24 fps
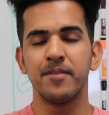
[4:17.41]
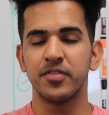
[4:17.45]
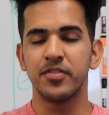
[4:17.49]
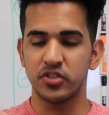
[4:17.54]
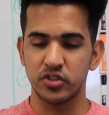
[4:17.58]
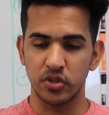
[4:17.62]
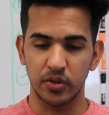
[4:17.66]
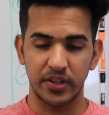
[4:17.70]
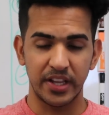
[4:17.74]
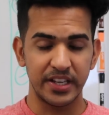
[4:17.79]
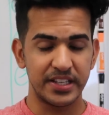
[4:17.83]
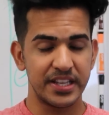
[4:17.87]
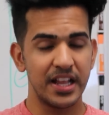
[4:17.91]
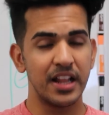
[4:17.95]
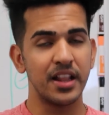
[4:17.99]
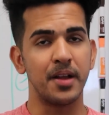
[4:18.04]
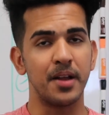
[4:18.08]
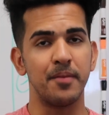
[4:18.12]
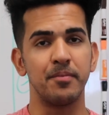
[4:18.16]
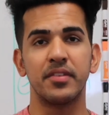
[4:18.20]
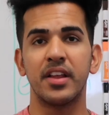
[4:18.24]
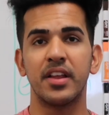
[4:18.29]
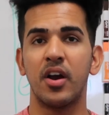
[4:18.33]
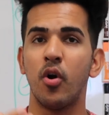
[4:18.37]
So they tell
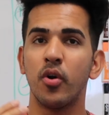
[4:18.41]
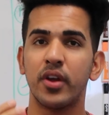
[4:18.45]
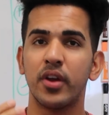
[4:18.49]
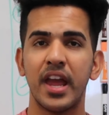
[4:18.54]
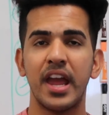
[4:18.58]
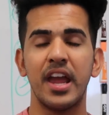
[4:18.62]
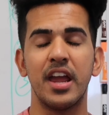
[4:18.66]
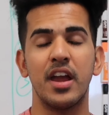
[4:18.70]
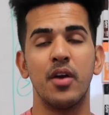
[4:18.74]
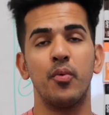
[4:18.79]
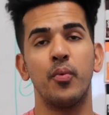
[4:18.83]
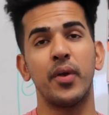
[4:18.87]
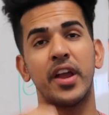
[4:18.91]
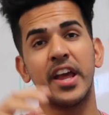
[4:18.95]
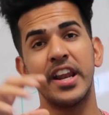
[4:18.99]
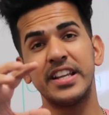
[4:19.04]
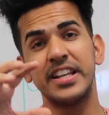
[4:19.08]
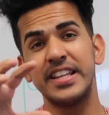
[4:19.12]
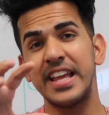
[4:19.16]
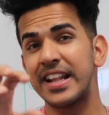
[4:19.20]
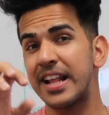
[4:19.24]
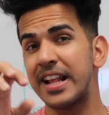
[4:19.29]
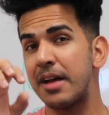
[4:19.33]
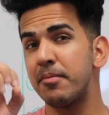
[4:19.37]
them, okay, we're
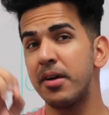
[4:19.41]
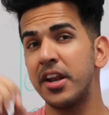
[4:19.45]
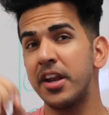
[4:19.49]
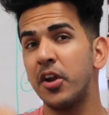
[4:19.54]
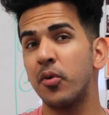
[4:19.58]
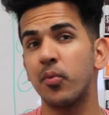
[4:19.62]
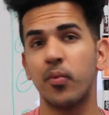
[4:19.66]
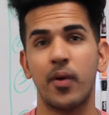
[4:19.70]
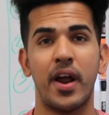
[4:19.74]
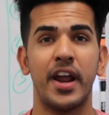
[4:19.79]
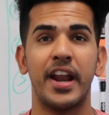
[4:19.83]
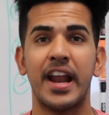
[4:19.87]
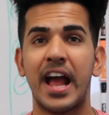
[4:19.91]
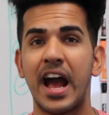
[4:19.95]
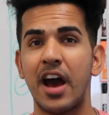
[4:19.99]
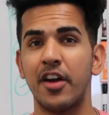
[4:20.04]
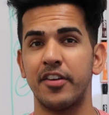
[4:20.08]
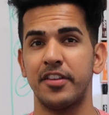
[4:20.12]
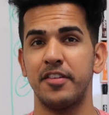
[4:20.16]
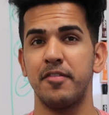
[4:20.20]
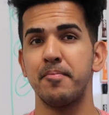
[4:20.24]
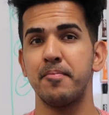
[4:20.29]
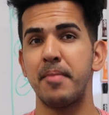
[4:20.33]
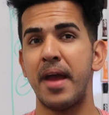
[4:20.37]
gonna take that money right
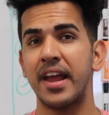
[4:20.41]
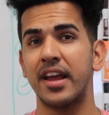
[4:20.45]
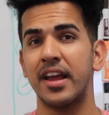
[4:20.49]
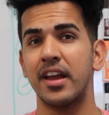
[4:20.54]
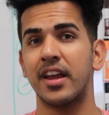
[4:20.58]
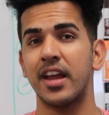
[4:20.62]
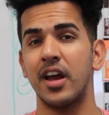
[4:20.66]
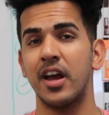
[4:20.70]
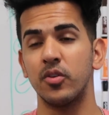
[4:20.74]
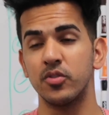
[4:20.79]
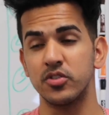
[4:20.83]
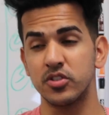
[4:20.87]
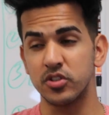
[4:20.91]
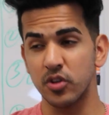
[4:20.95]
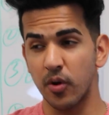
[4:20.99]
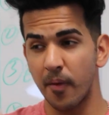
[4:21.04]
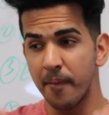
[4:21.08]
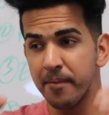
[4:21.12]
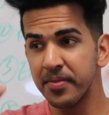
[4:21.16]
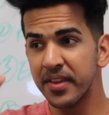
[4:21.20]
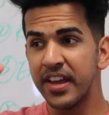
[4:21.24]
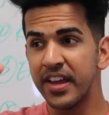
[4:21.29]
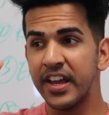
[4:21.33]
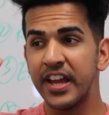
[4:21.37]
out of their bank account.
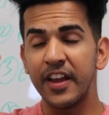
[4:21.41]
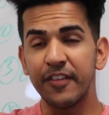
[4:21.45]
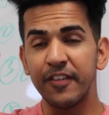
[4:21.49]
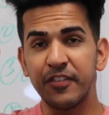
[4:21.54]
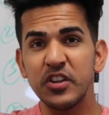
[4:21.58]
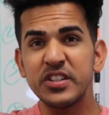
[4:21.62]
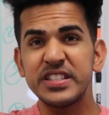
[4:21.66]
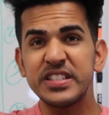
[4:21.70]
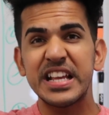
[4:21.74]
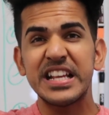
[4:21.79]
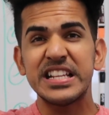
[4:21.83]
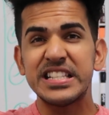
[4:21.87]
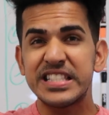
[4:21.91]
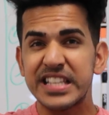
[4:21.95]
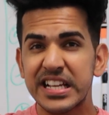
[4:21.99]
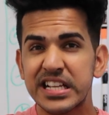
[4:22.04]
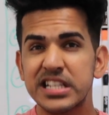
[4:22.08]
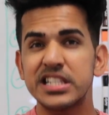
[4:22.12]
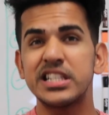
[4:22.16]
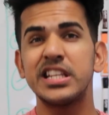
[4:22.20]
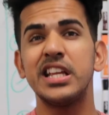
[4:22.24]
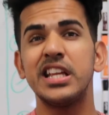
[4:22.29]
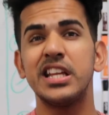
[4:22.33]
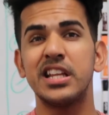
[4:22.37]
So if you see
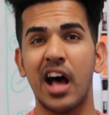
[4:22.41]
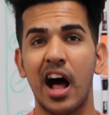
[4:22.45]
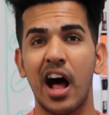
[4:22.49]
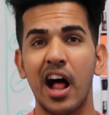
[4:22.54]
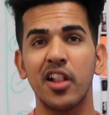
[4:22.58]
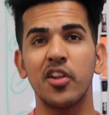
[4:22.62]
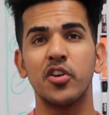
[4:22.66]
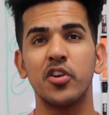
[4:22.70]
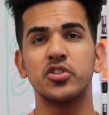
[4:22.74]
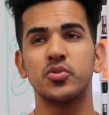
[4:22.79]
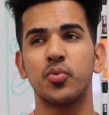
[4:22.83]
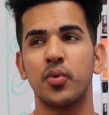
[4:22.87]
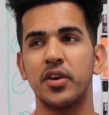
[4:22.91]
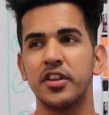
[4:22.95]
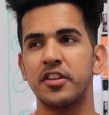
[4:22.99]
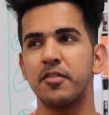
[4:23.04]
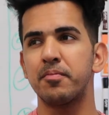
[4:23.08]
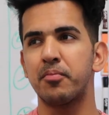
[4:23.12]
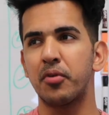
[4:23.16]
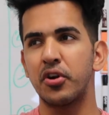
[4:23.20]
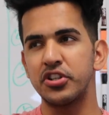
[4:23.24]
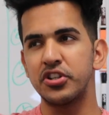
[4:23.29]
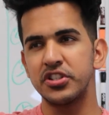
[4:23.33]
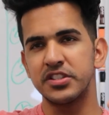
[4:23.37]
$60 worth
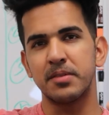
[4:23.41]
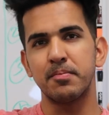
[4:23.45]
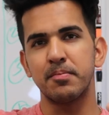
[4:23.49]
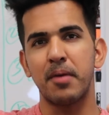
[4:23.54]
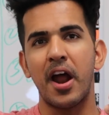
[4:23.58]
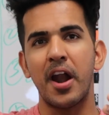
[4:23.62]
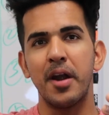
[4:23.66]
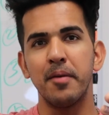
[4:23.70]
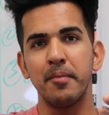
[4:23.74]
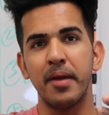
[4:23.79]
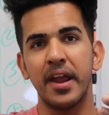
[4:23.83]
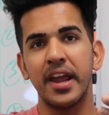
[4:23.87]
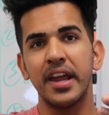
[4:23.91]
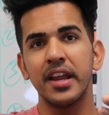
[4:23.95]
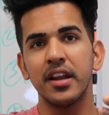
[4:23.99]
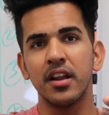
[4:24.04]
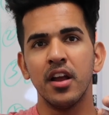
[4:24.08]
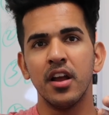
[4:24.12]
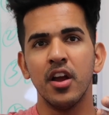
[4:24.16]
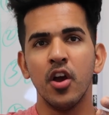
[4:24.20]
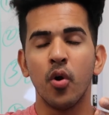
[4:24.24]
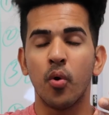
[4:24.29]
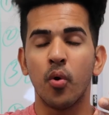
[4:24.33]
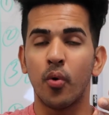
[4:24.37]
of purchase a buyer
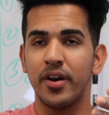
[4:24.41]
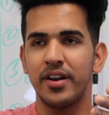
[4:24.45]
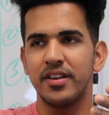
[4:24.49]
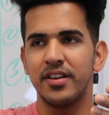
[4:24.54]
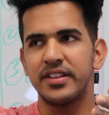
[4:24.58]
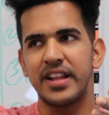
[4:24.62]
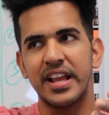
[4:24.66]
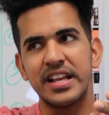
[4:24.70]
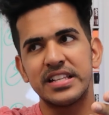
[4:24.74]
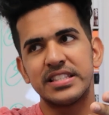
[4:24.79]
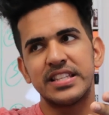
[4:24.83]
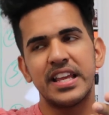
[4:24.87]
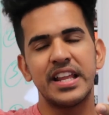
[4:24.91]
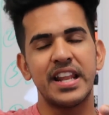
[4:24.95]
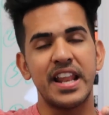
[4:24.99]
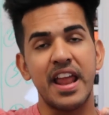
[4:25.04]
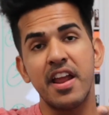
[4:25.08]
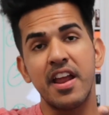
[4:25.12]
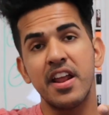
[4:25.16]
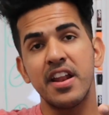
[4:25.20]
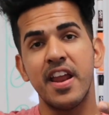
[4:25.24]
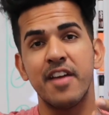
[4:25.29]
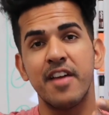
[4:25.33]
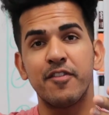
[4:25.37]
made, or they say
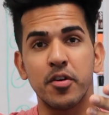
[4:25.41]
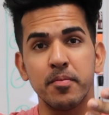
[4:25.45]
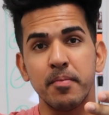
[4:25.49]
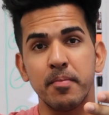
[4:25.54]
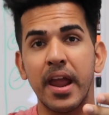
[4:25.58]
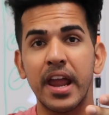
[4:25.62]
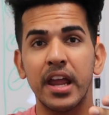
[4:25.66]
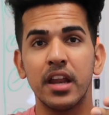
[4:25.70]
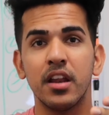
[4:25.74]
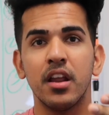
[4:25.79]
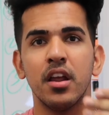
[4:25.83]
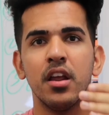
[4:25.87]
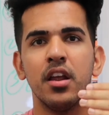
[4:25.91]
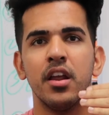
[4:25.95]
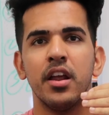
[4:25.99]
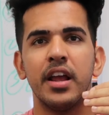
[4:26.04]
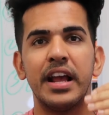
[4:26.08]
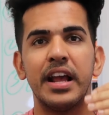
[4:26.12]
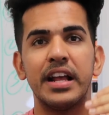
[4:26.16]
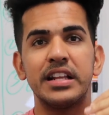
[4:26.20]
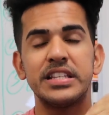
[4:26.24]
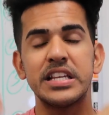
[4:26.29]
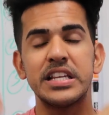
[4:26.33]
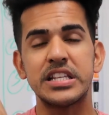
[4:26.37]
they never made,
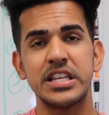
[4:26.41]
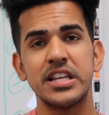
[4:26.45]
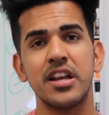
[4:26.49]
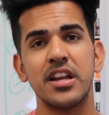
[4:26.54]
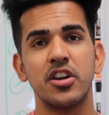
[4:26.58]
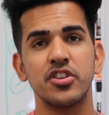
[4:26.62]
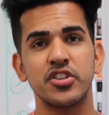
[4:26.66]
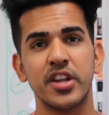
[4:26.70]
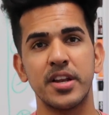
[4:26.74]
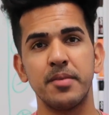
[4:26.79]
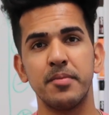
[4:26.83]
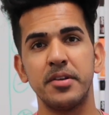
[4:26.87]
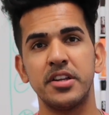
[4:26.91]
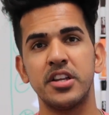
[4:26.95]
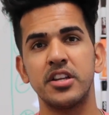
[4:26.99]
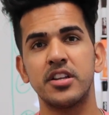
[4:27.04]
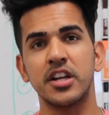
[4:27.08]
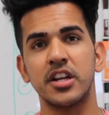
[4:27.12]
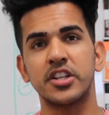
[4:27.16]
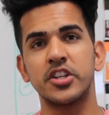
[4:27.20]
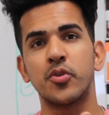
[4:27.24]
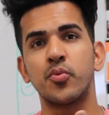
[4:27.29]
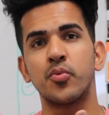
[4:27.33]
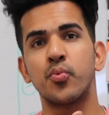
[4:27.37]
$60 is gonna be
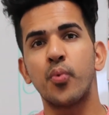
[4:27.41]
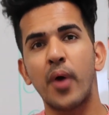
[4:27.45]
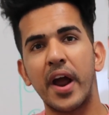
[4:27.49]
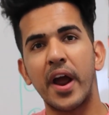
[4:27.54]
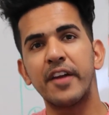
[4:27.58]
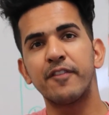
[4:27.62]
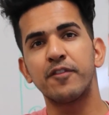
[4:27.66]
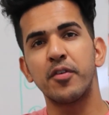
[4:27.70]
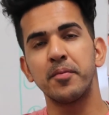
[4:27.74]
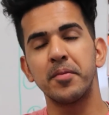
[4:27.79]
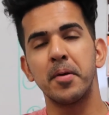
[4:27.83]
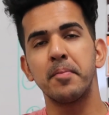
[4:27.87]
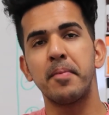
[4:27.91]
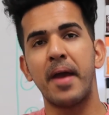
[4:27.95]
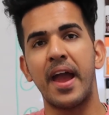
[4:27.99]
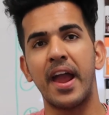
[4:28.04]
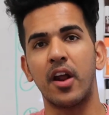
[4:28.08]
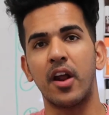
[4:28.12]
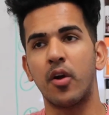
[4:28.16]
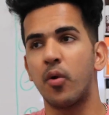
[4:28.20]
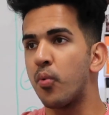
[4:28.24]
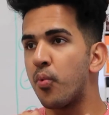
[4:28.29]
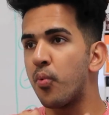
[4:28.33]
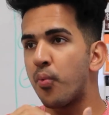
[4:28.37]
deducted right from your
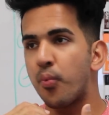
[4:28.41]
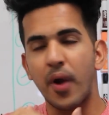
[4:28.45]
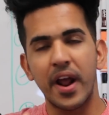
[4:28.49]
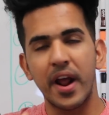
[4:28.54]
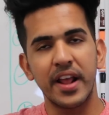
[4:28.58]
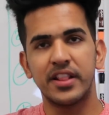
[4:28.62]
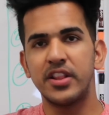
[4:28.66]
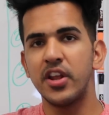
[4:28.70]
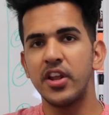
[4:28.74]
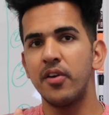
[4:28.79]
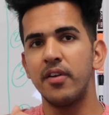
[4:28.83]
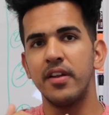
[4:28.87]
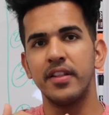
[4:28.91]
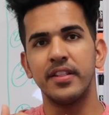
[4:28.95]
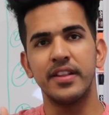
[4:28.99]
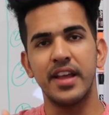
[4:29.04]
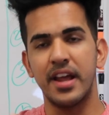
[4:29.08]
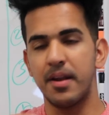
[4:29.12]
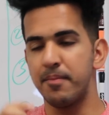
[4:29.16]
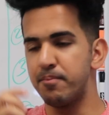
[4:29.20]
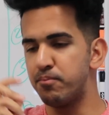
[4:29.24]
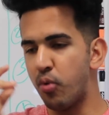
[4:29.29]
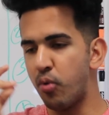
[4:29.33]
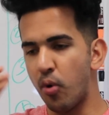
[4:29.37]
bank, right there and
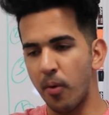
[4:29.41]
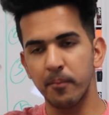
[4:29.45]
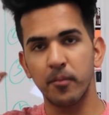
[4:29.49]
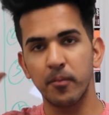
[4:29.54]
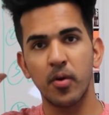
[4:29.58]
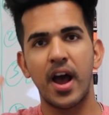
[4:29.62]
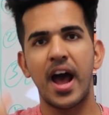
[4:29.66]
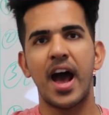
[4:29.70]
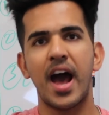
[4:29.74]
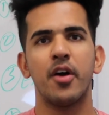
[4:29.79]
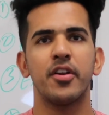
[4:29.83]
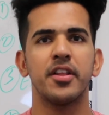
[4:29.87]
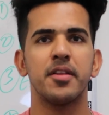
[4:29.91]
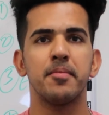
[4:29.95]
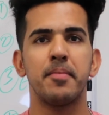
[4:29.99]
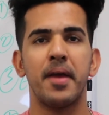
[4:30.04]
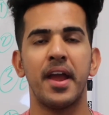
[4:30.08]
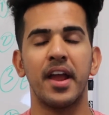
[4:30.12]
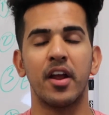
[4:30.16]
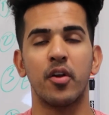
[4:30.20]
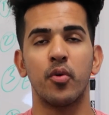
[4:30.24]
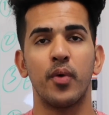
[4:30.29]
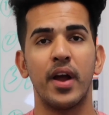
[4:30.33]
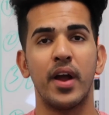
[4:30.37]
then, boom, out of the
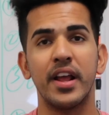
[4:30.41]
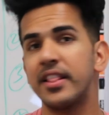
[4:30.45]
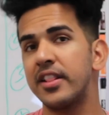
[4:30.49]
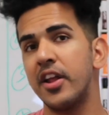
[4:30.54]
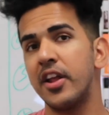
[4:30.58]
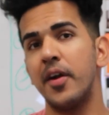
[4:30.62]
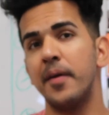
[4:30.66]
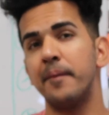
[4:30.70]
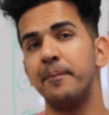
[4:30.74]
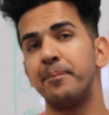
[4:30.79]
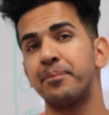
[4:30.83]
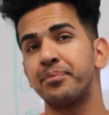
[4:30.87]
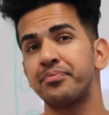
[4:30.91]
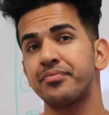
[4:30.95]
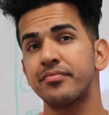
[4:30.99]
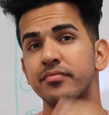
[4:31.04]
bank, right there.